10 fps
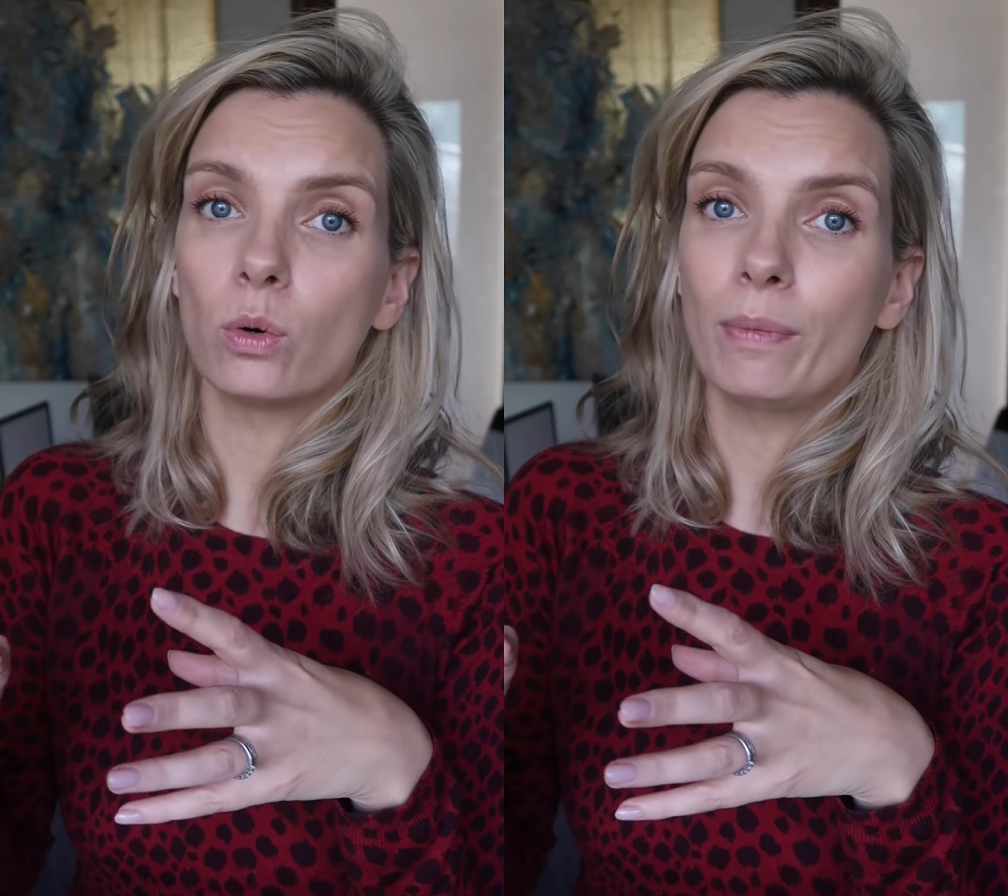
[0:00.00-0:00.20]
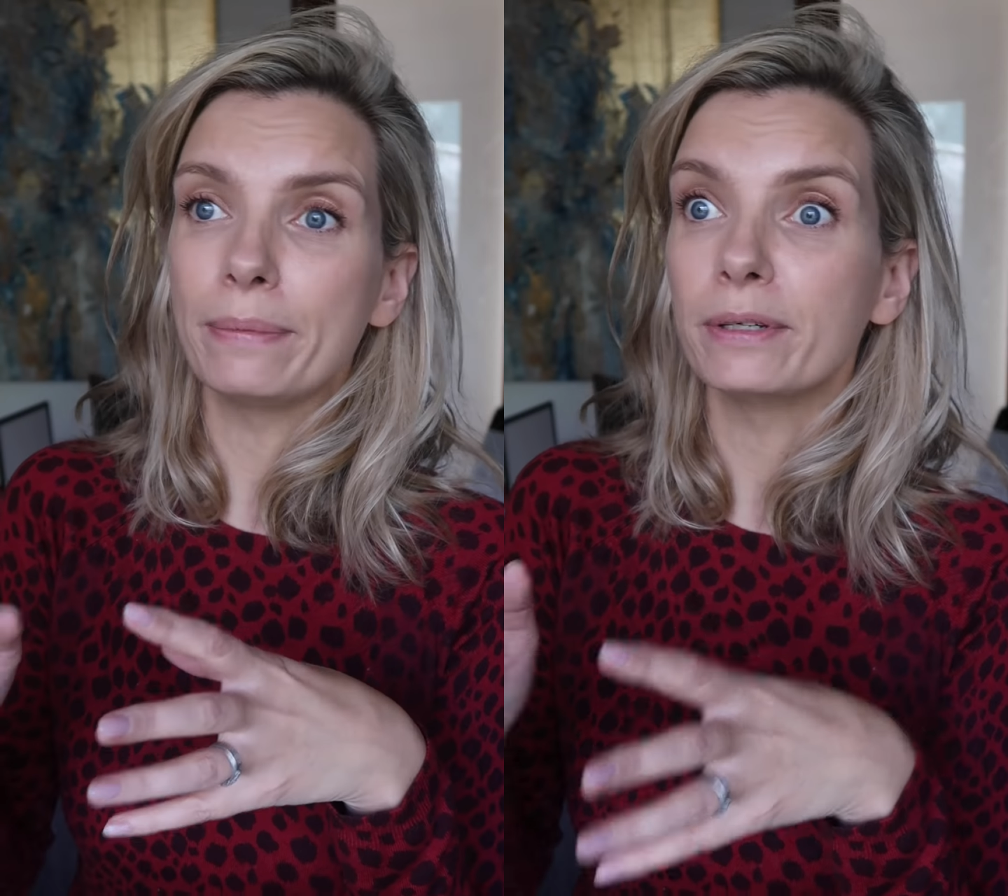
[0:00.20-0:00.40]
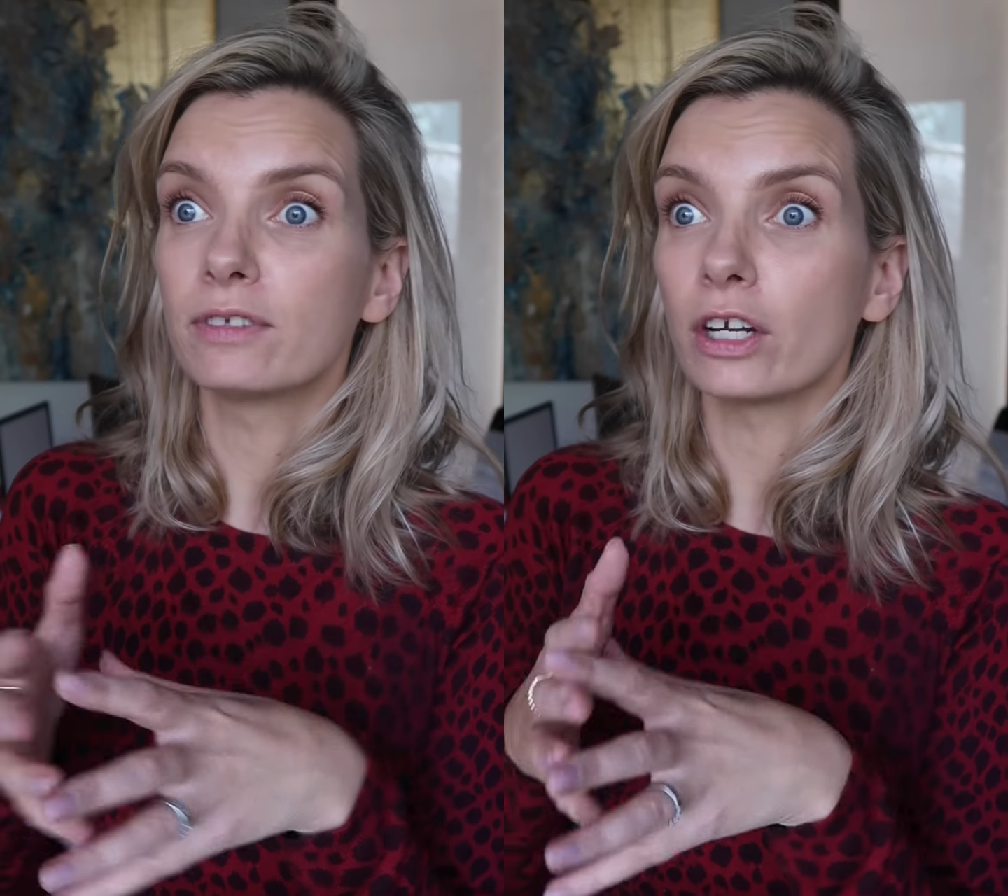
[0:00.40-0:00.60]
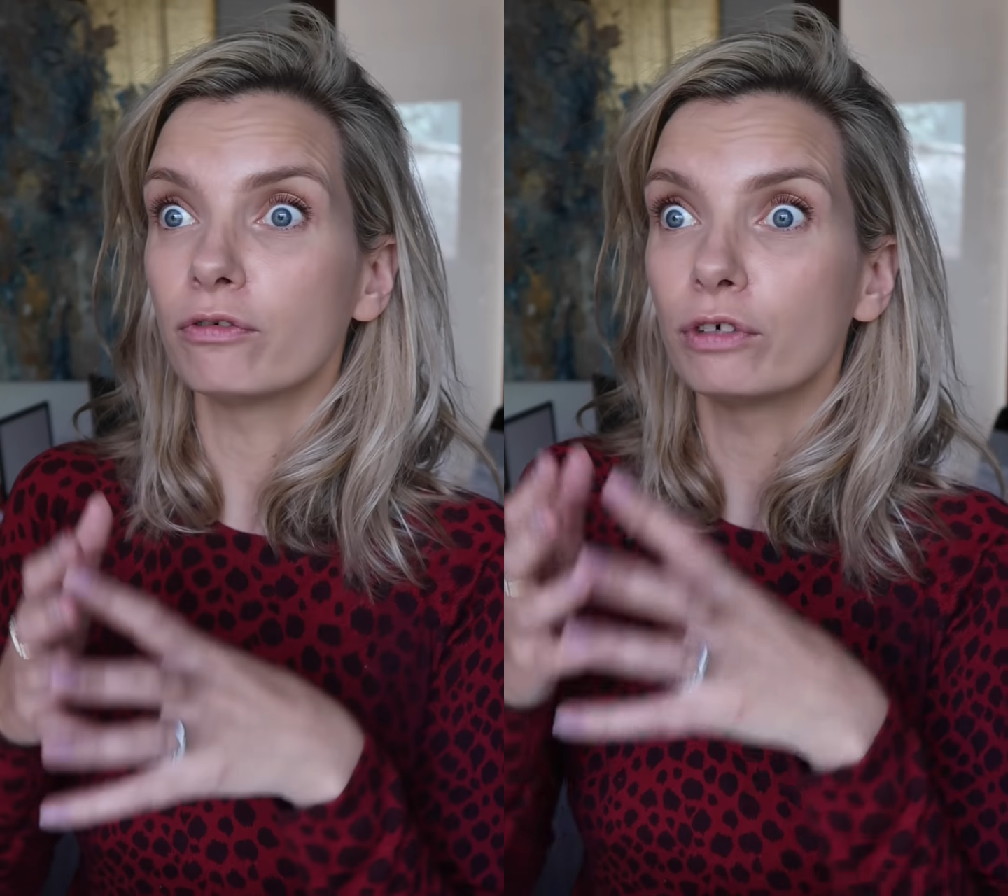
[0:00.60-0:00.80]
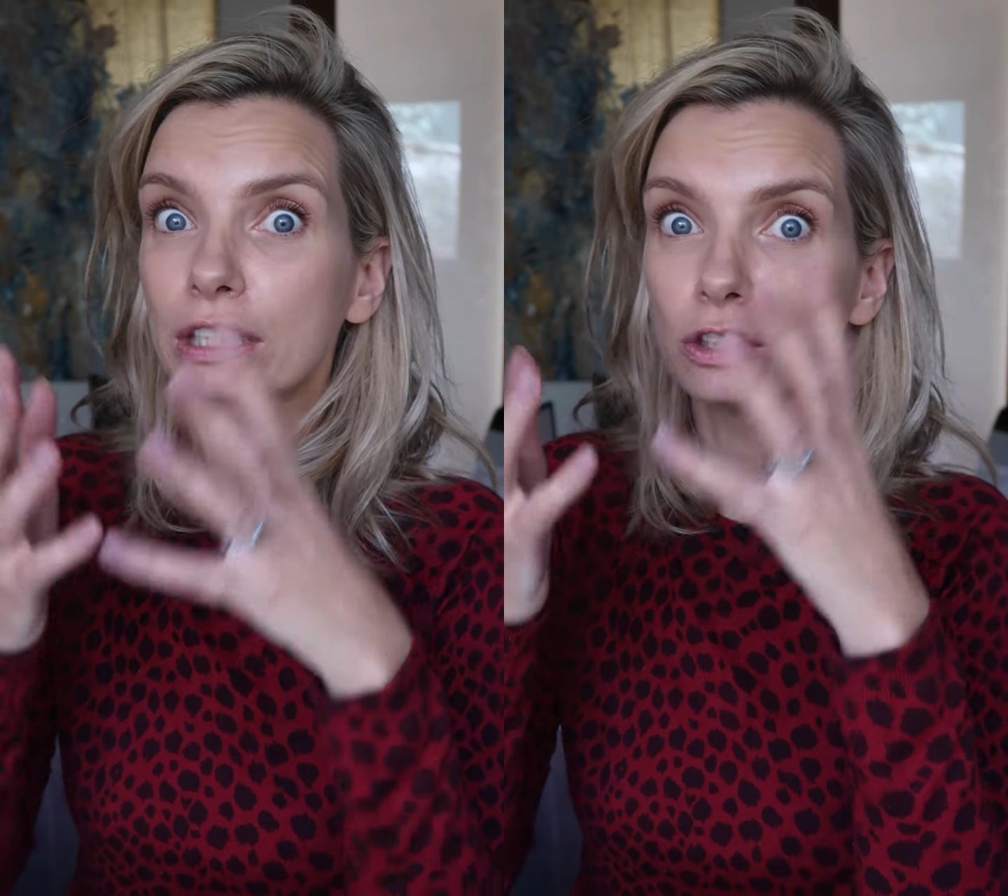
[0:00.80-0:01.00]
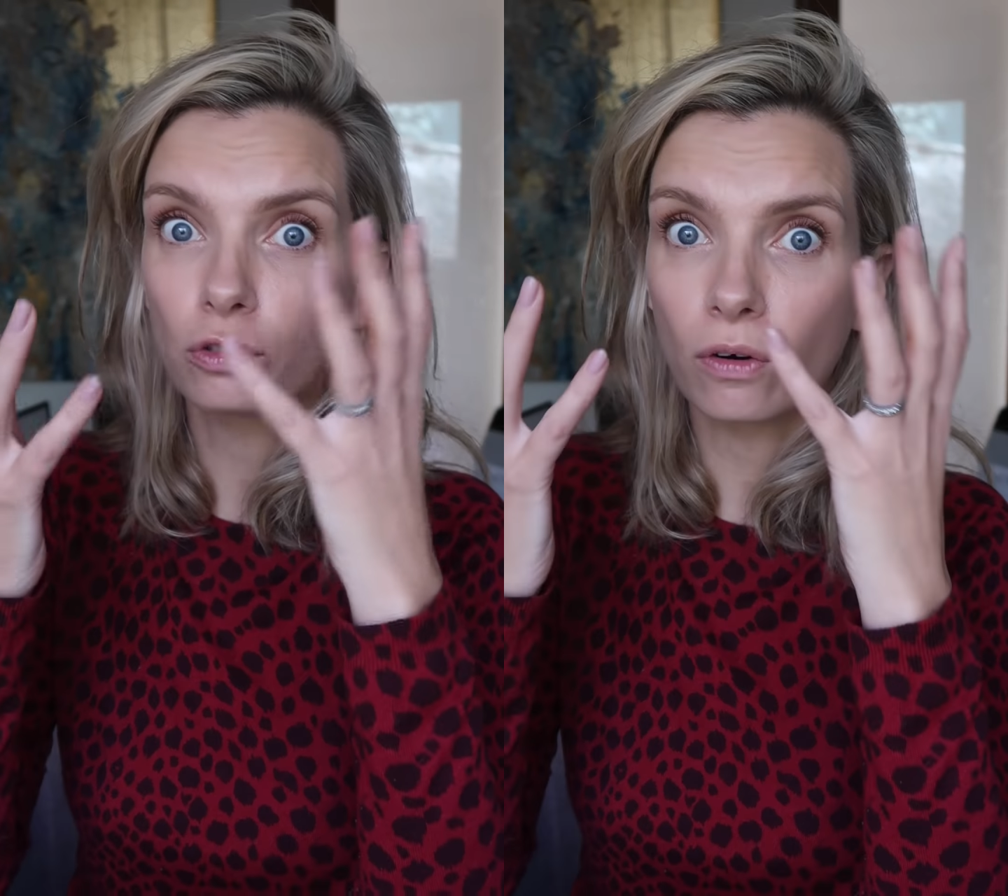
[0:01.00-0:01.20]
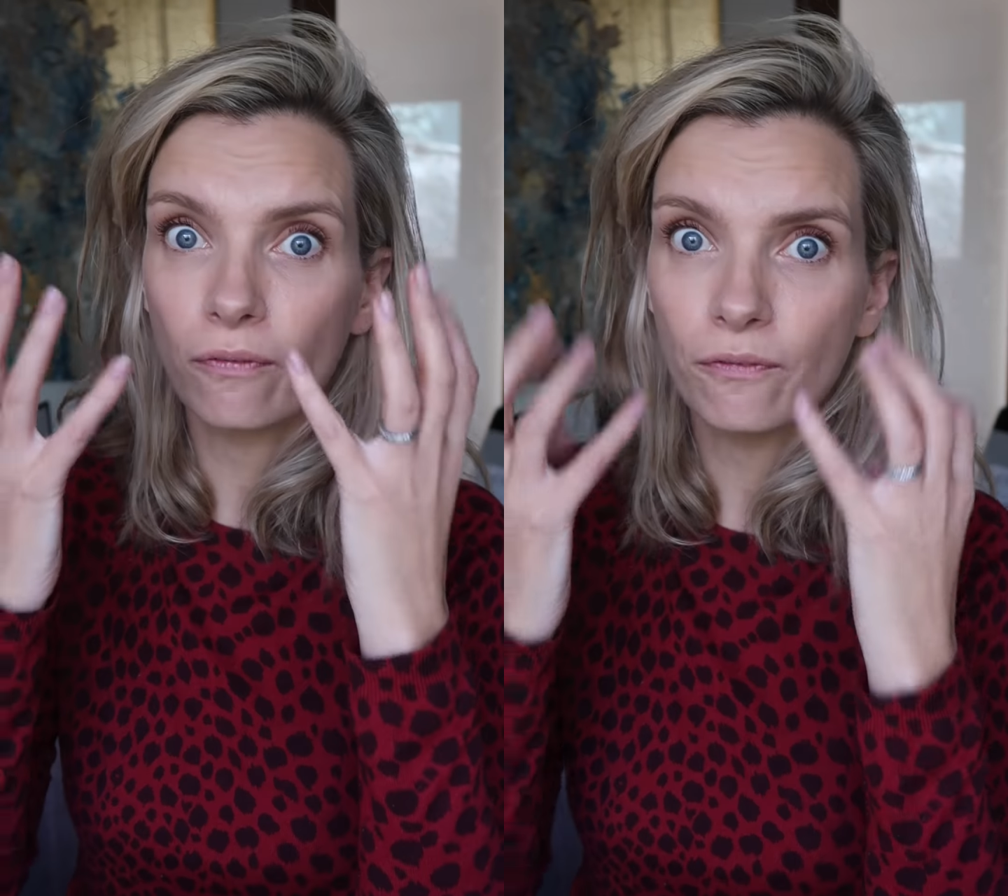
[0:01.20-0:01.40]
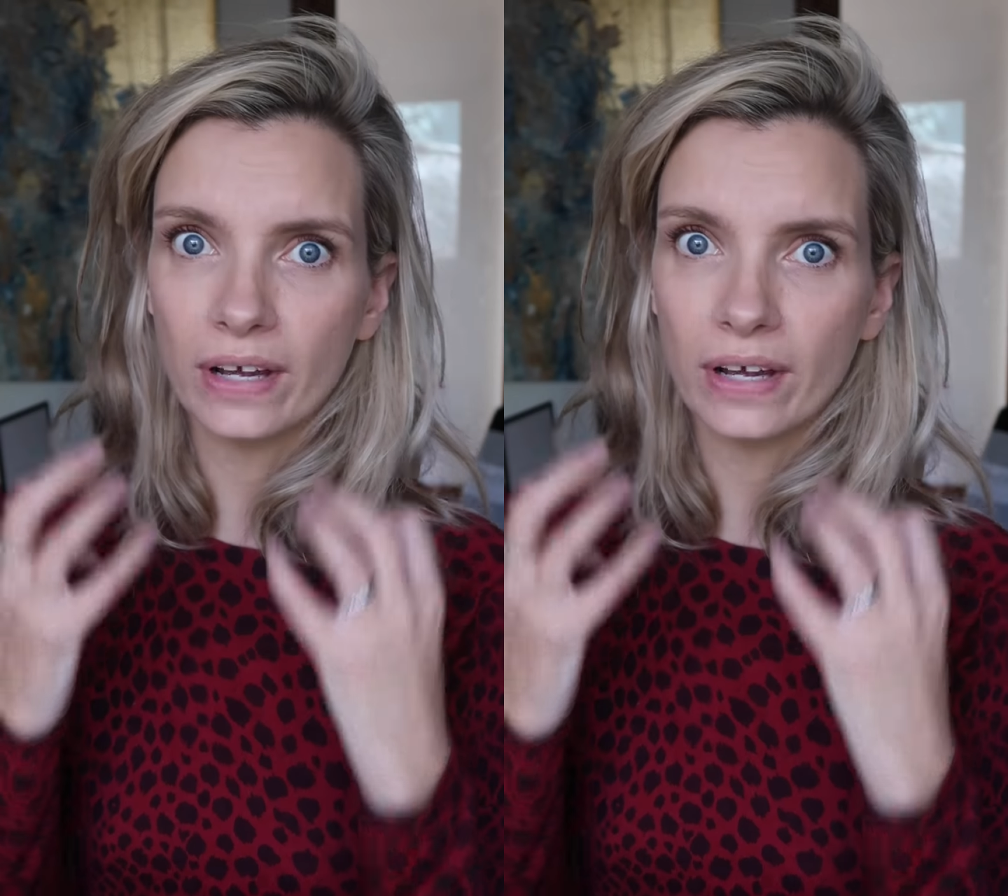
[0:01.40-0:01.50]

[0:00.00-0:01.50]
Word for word: or maybe you've done a really strong